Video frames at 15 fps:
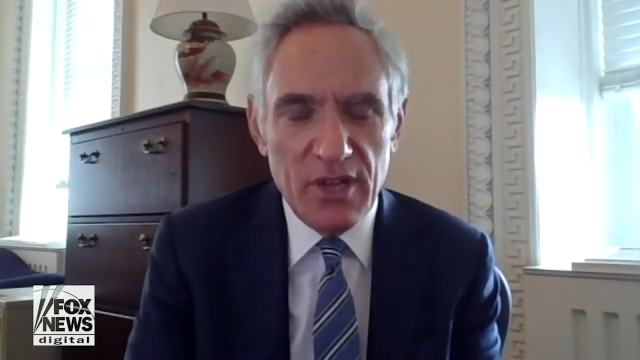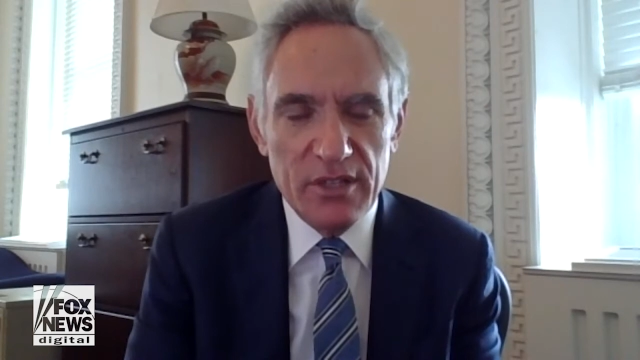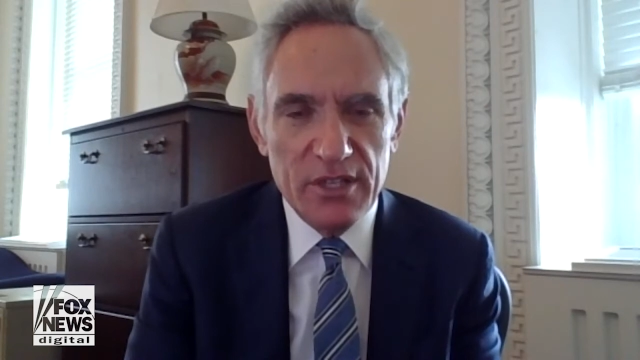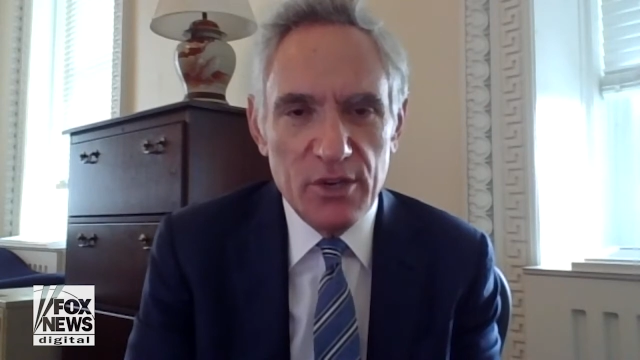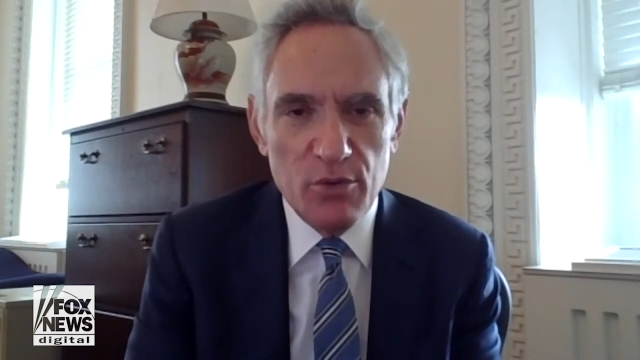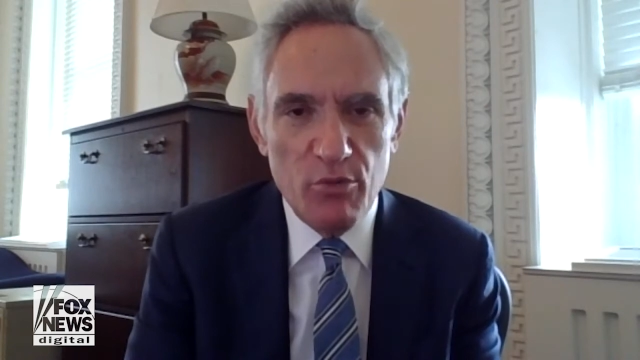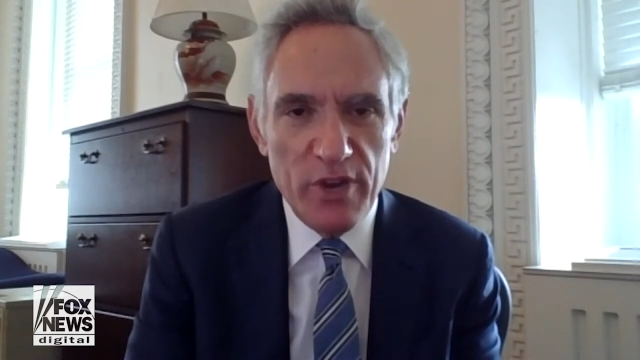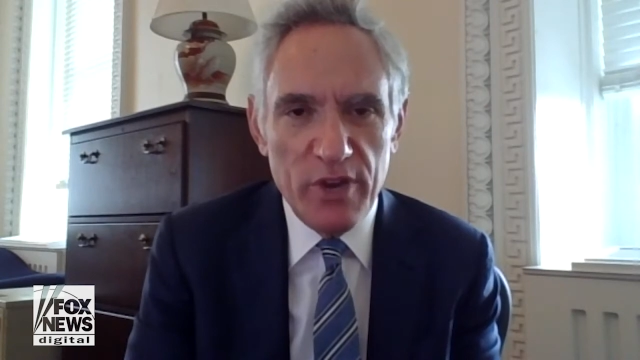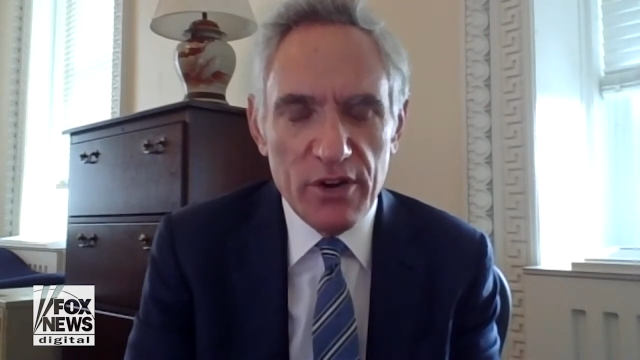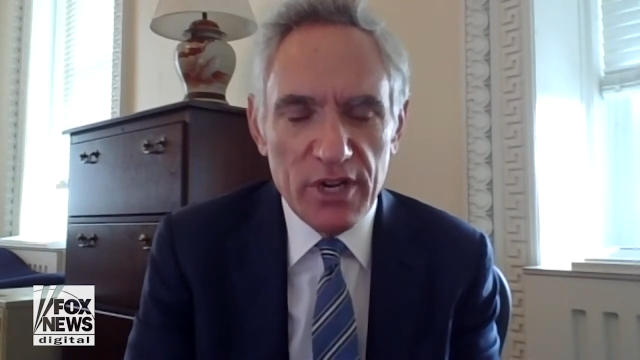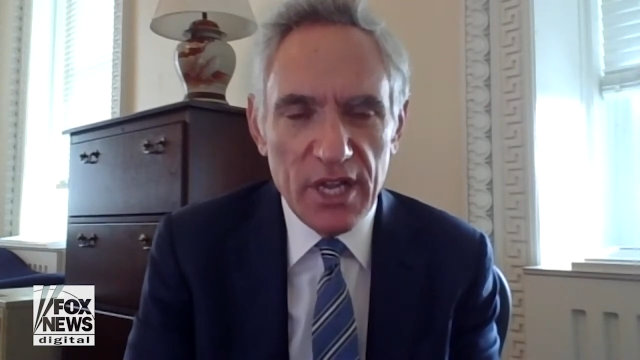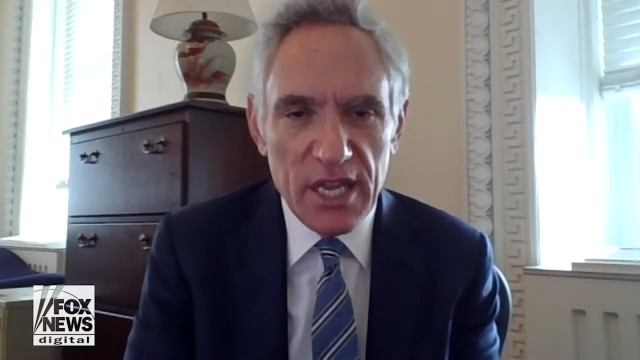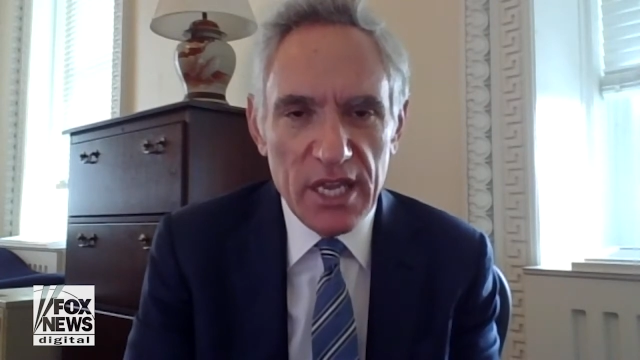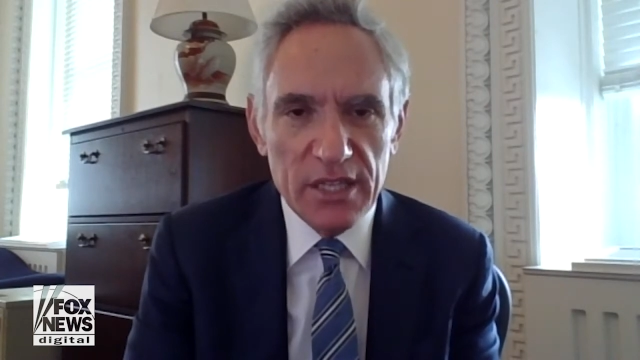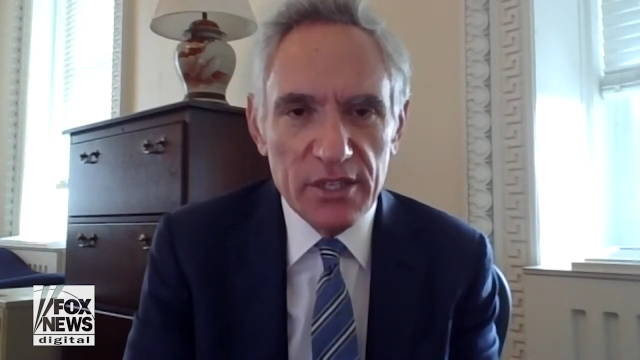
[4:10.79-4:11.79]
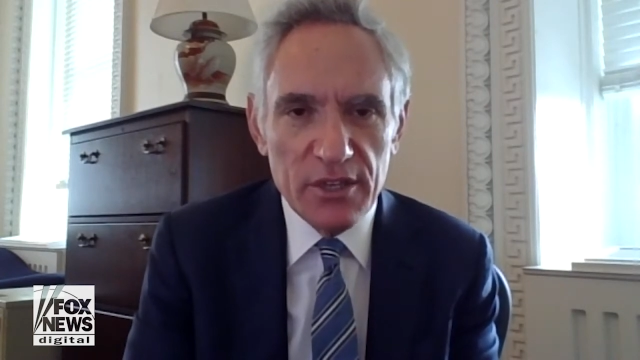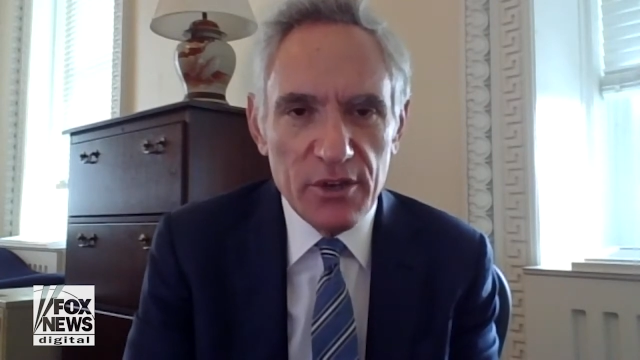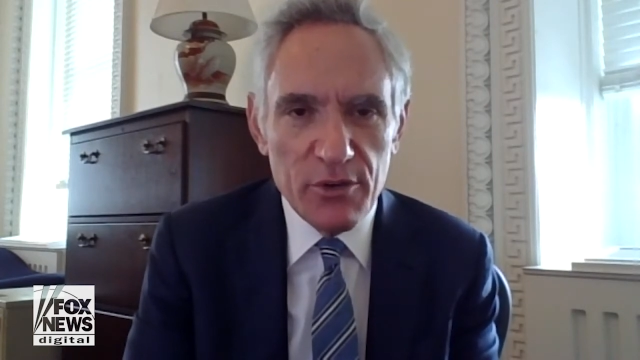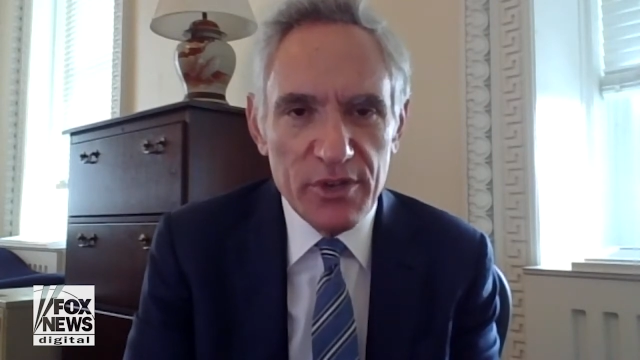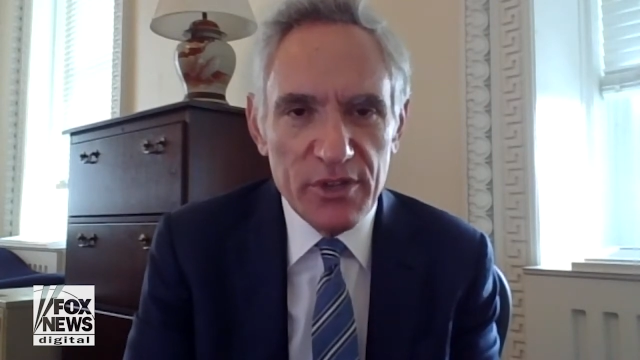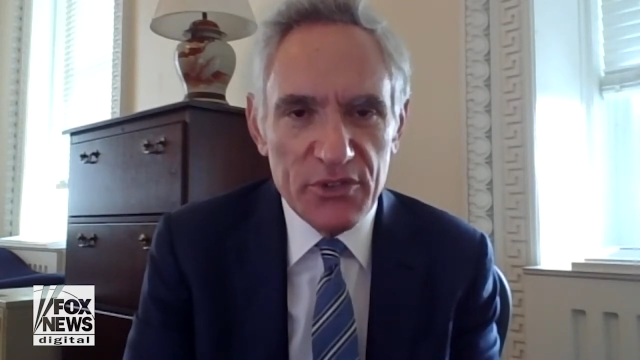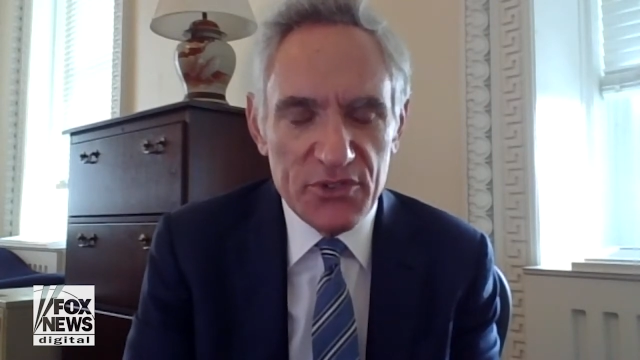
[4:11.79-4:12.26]
We are going to
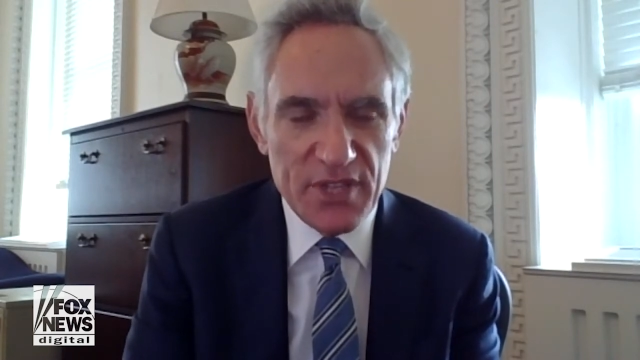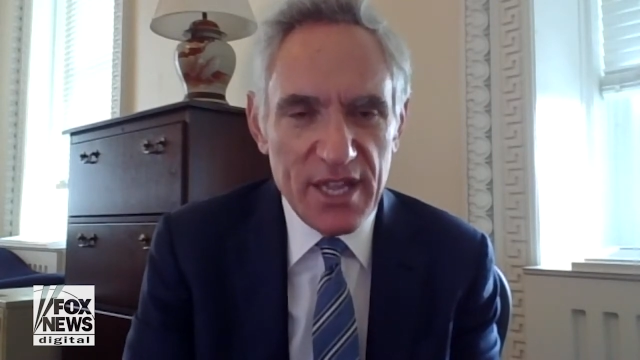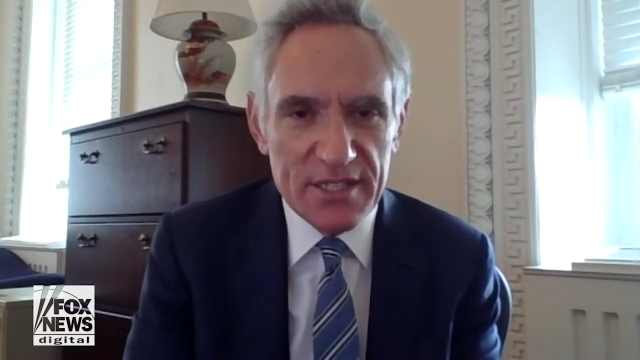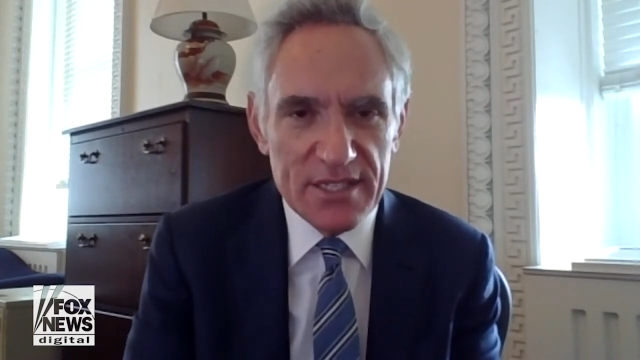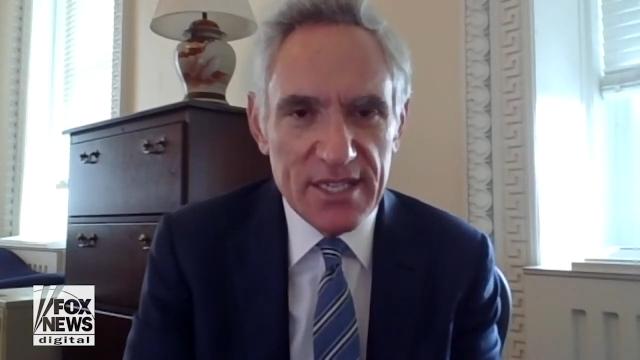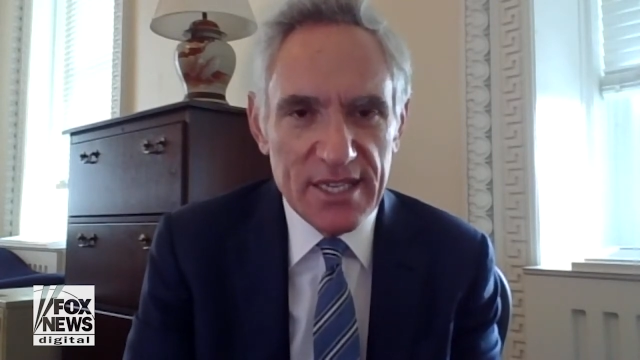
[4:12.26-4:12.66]
increase testing.